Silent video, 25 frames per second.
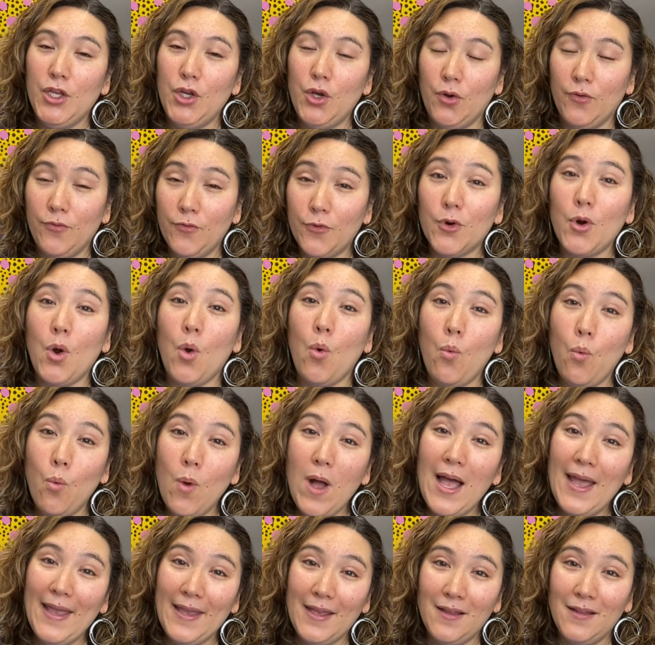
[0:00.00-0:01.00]
for a
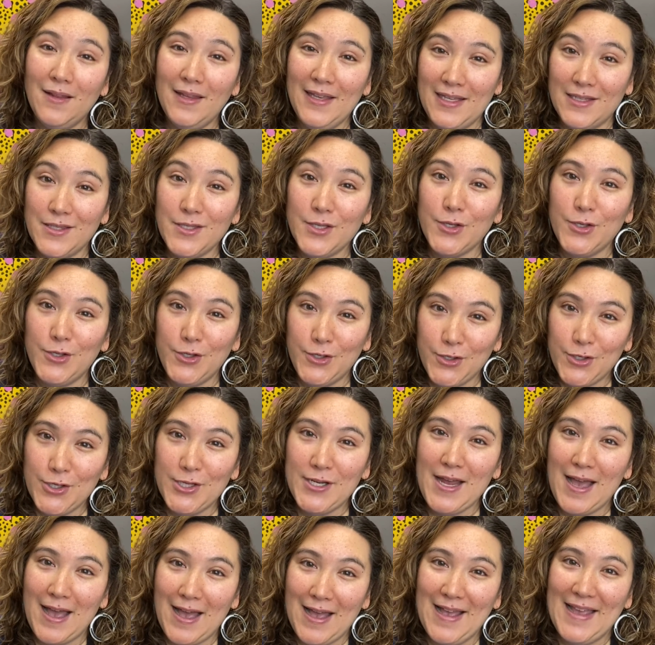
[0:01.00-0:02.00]
while, it's a
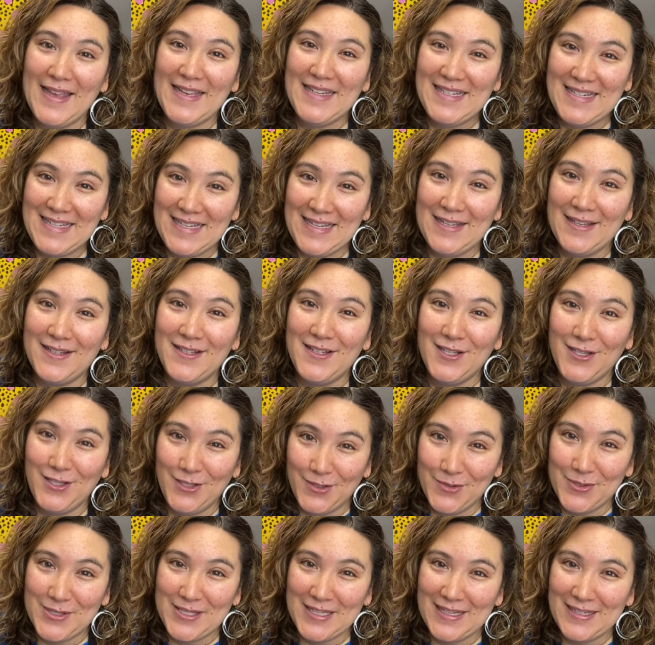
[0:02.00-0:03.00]
good idea to
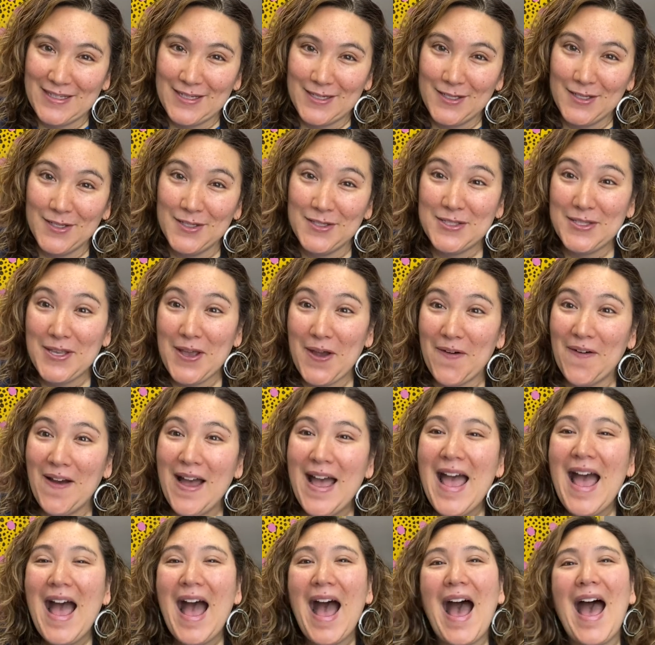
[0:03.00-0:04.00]
use it. So
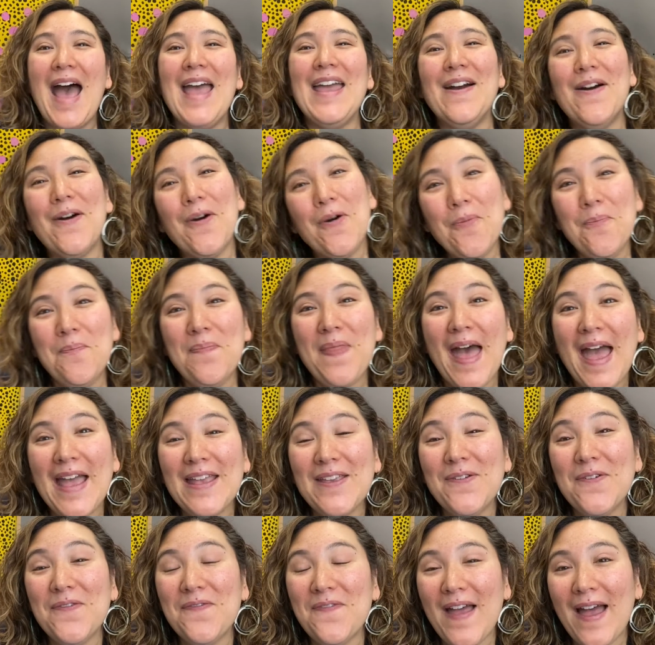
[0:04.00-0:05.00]
I hope that
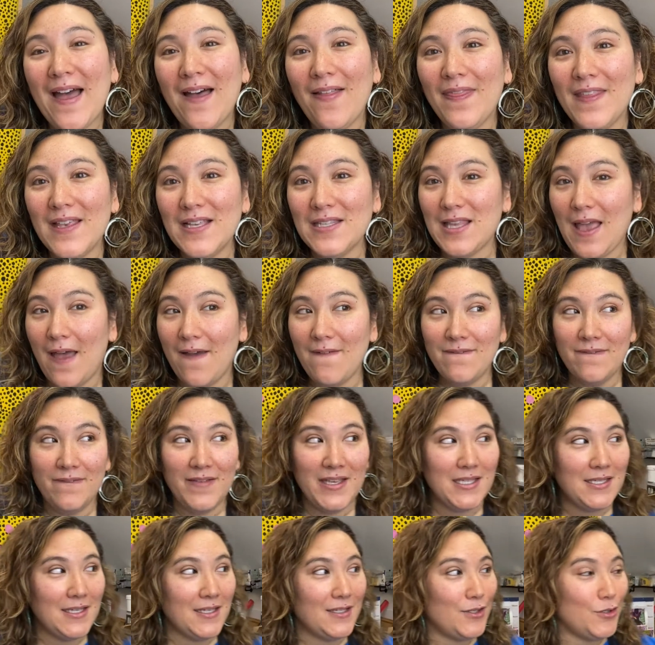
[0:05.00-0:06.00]
you found this a
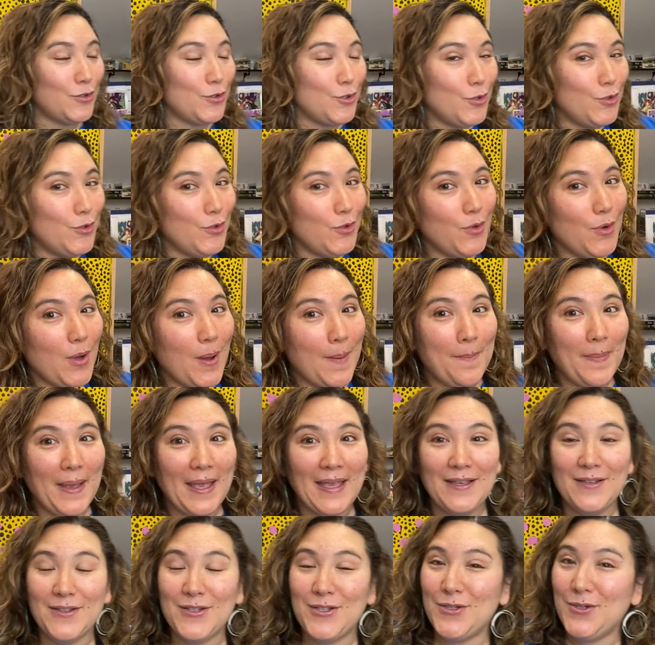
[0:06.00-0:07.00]
visit to
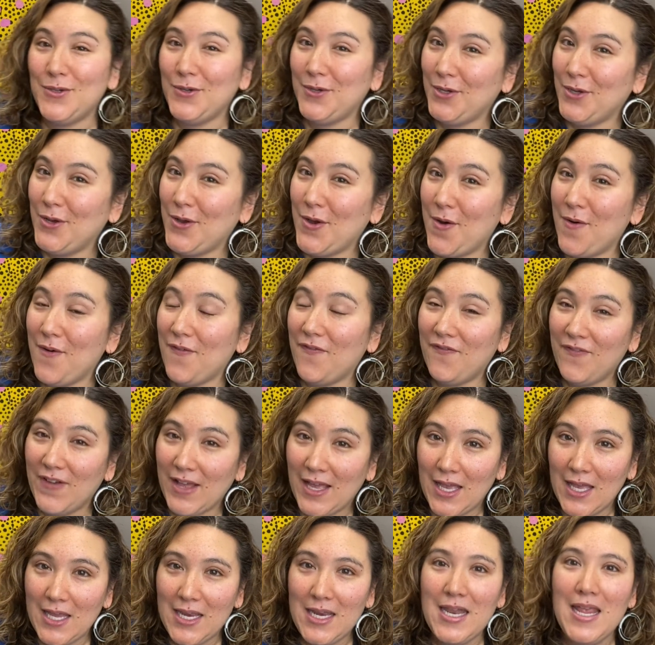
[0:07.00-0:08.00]
my studio
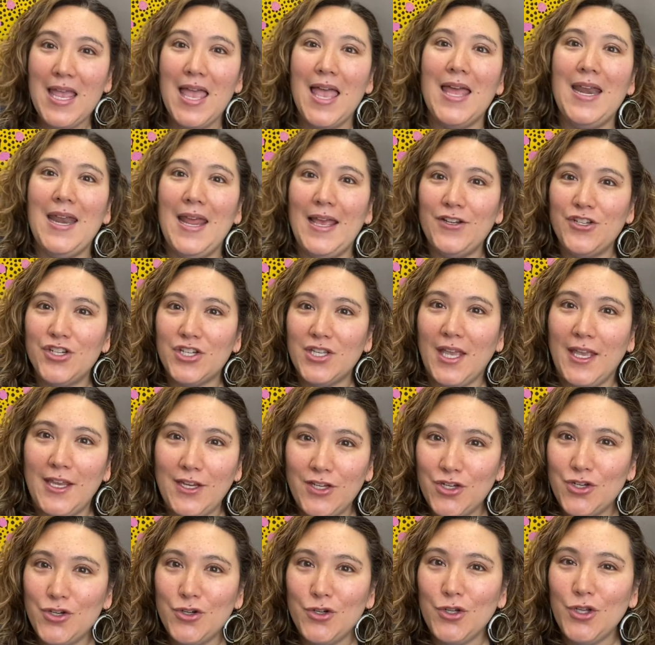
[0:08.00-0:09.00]
fun and
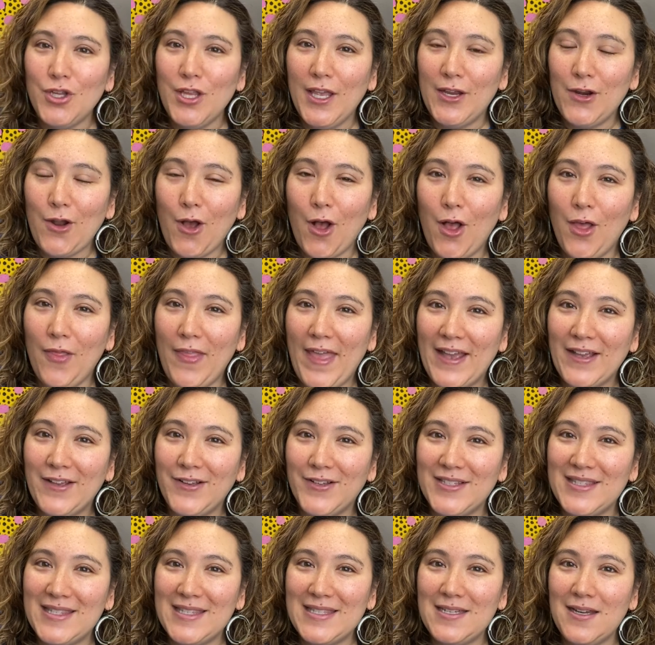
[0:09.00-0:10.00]
educational and all that
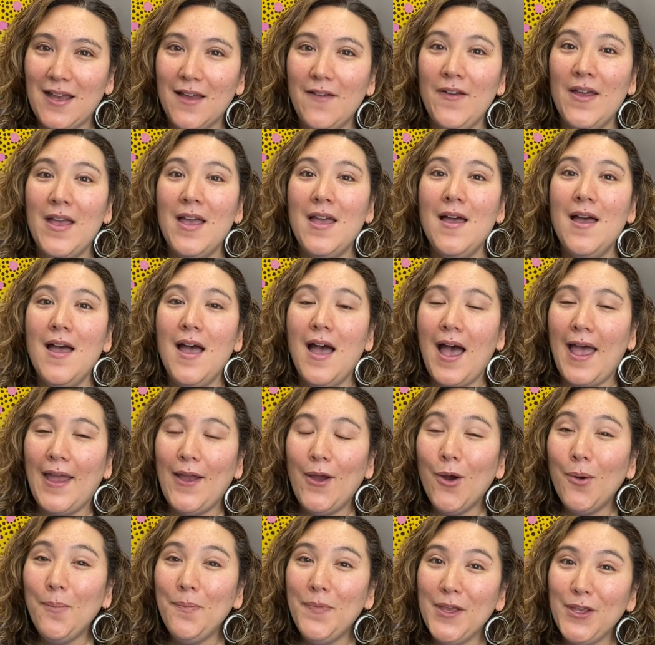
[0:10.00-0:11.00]
good stuff. I
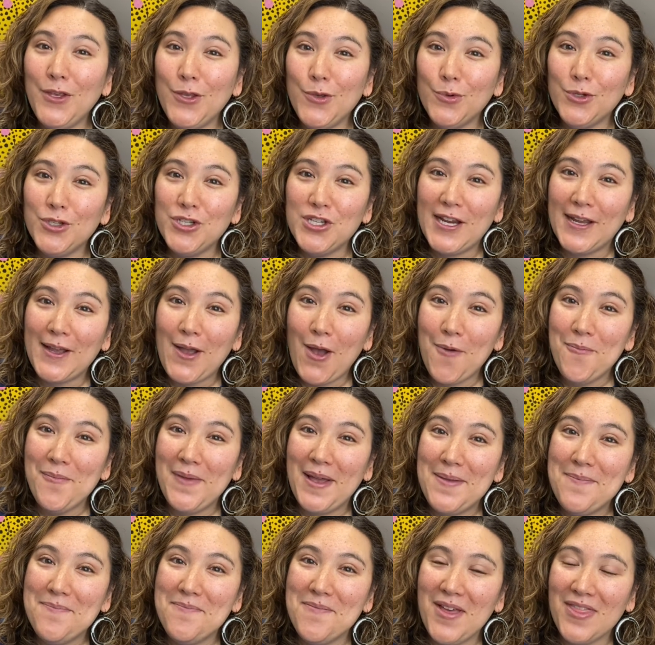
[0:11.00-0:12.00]
hope that you will check out
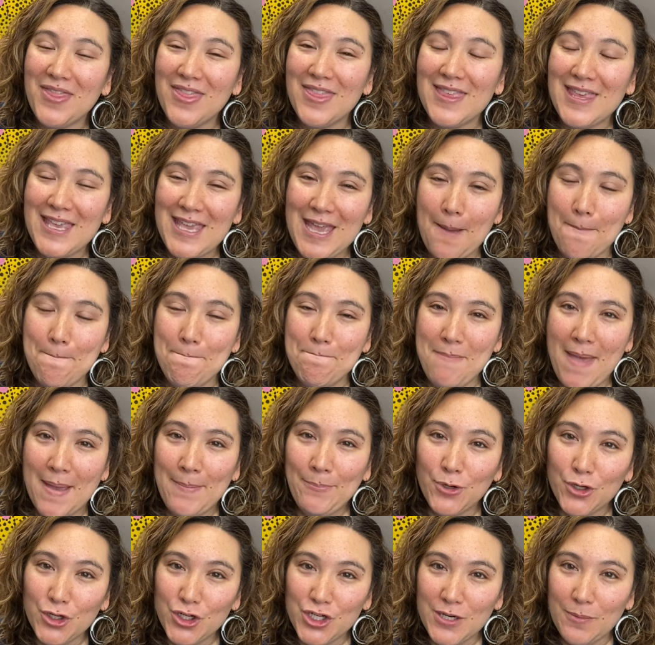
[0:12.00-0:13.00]
my monthly
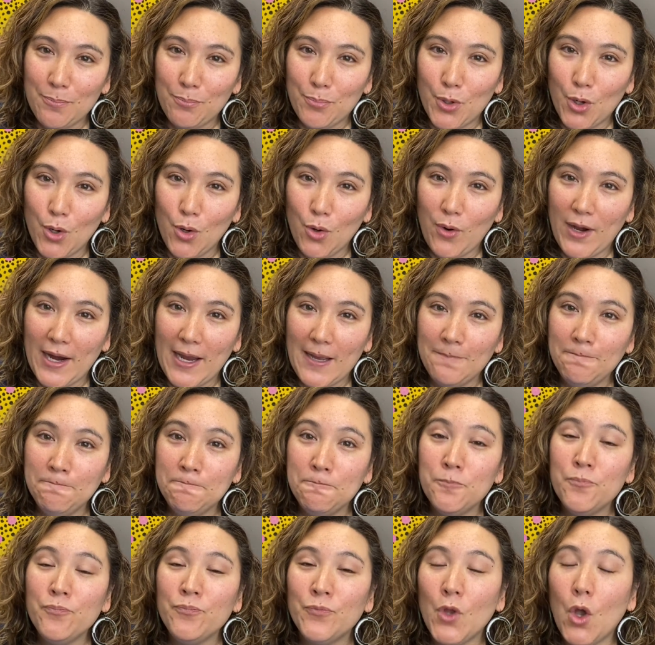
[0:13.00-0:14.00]
membership program
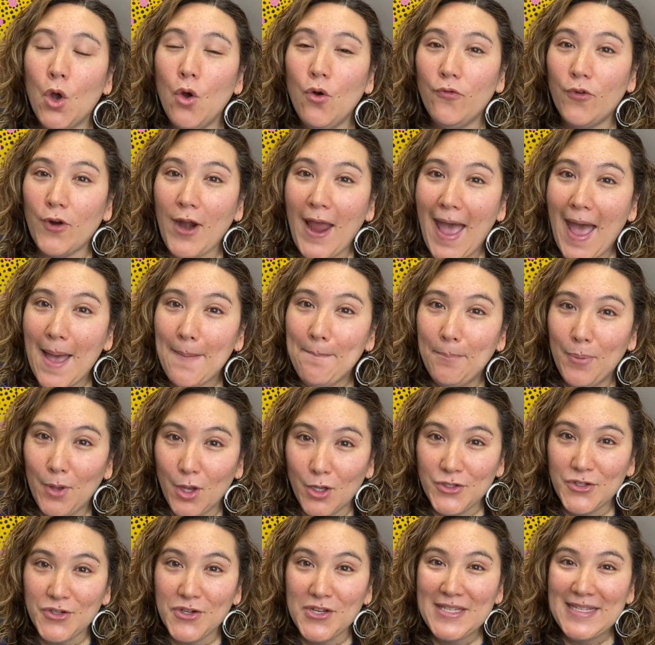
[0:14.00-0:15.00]
over at
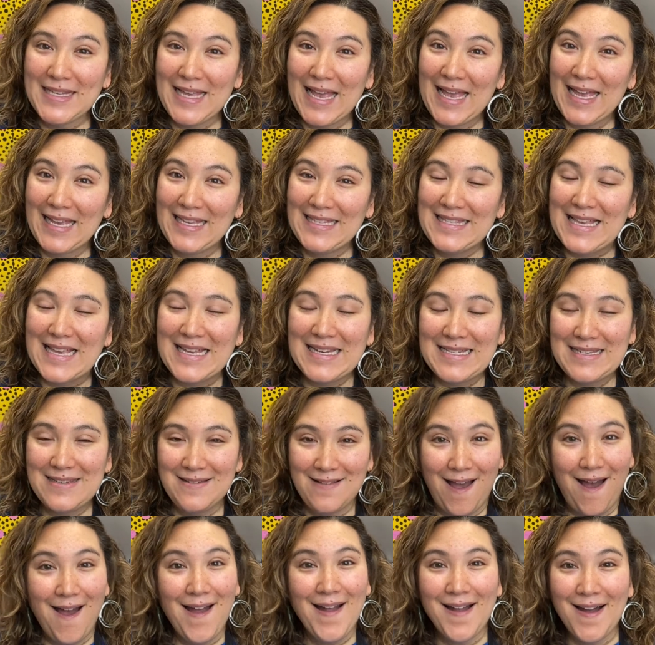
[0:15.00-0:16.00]

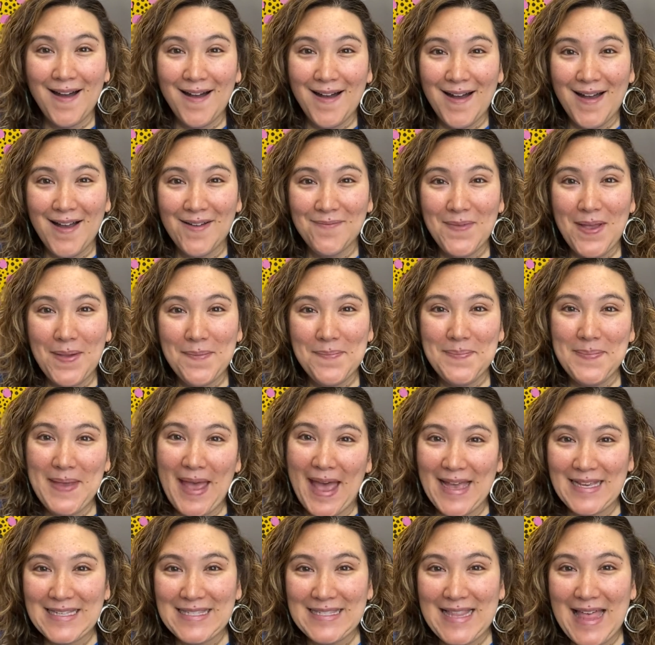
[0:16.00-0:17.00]

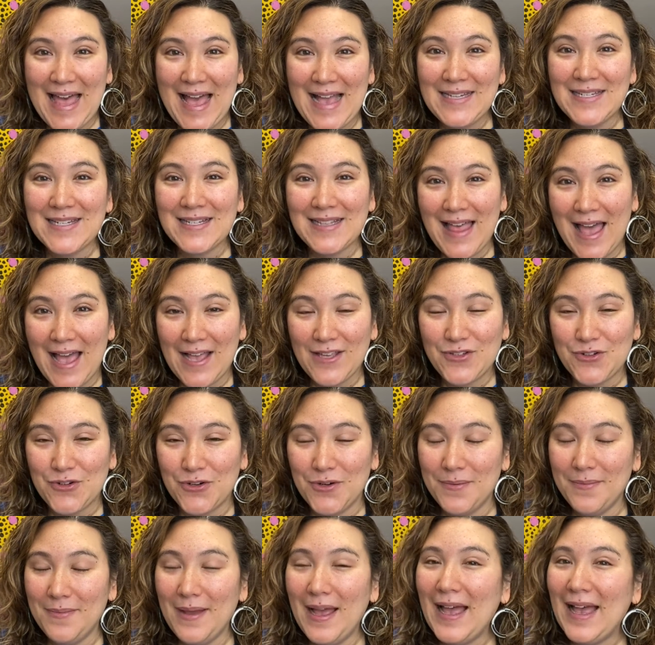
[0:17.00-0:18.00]

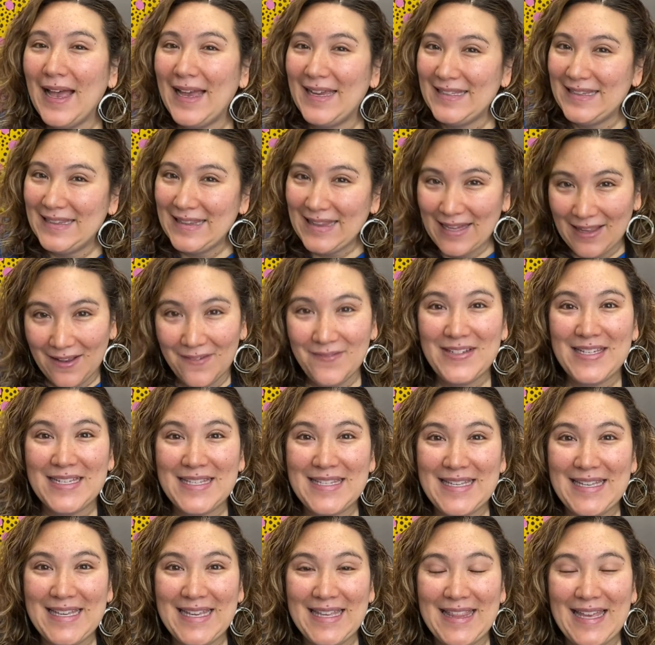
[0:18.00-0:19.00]
balzerdesigns.com/classroom. I'd love to
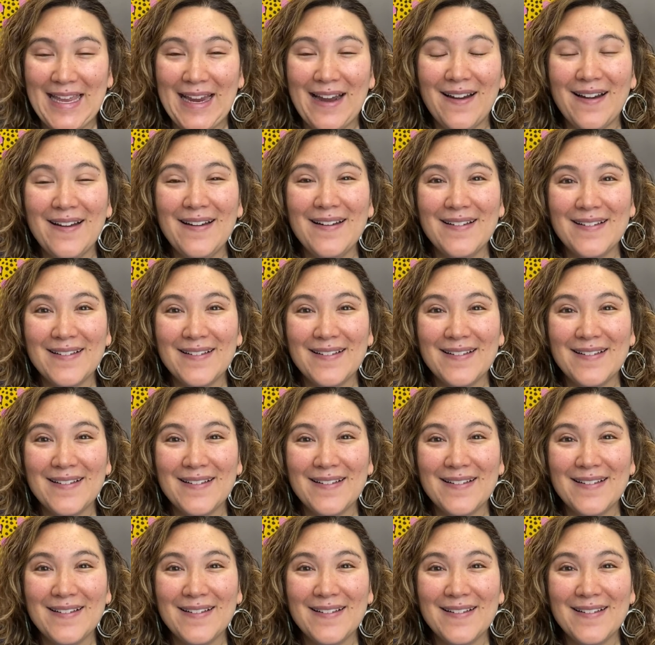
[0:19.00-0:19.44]
see you there.